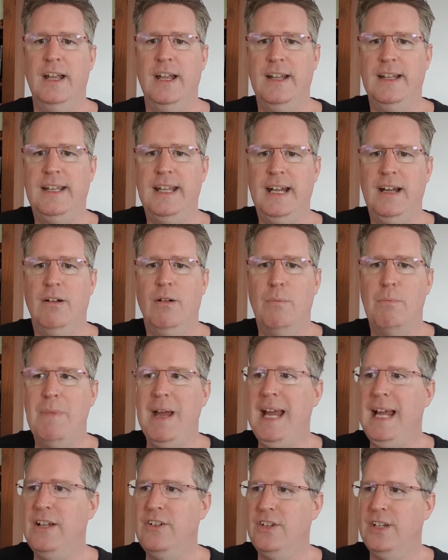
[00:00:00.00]
they are
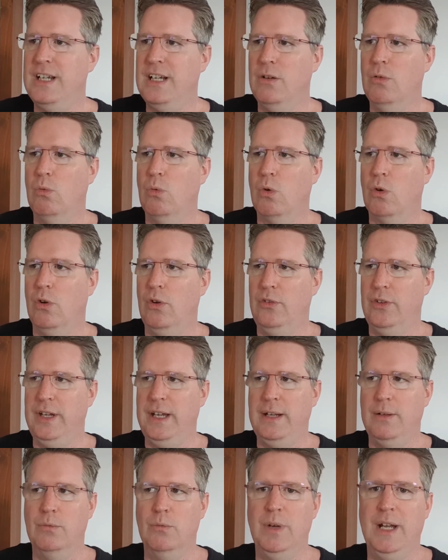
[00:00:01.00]
imagining a world
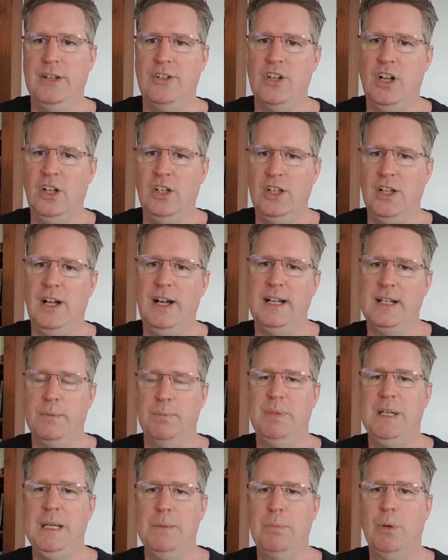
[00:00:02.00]
in which a lot of
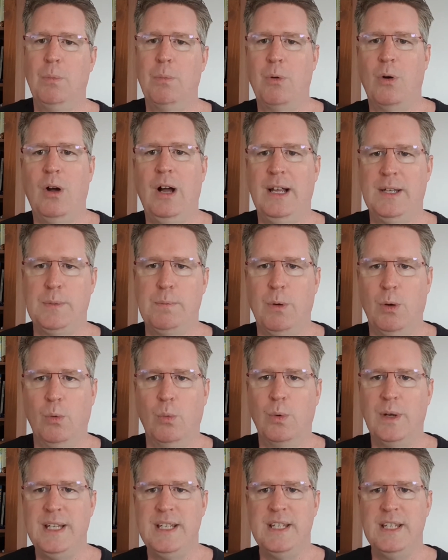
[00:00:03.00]
people prosper
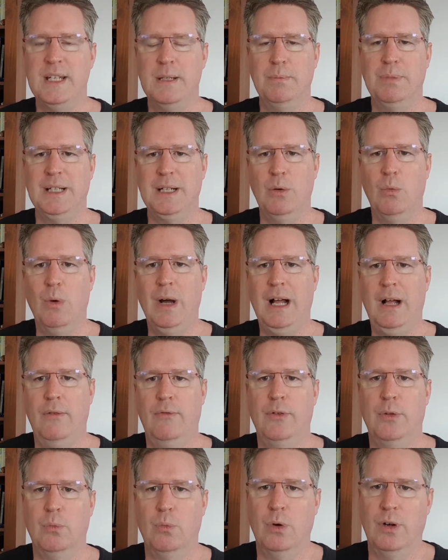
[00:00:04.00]
reasonably well
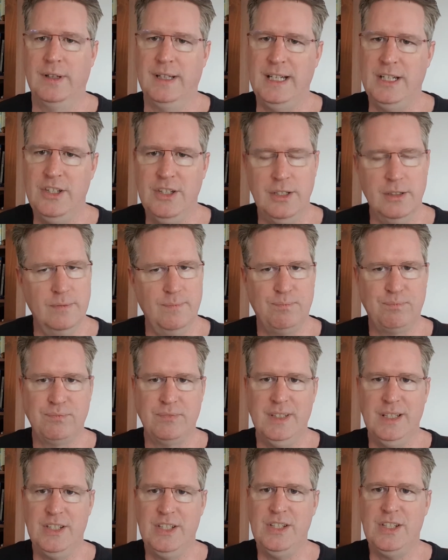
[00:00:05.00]
for the work they do.
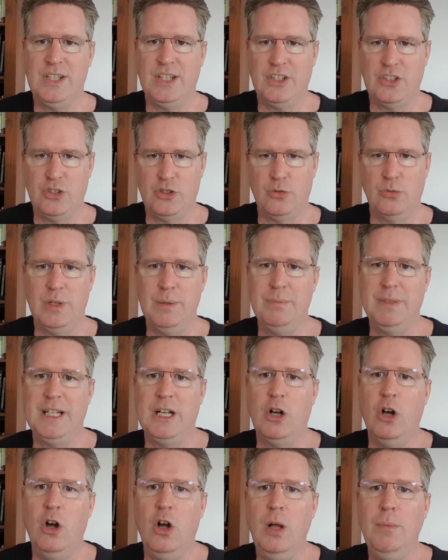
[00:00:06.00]
This is extremely
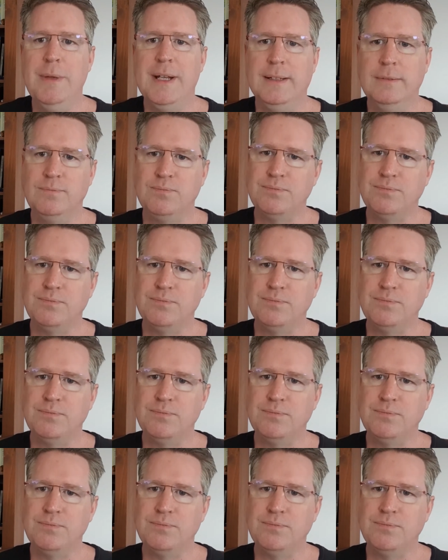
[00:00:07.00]
common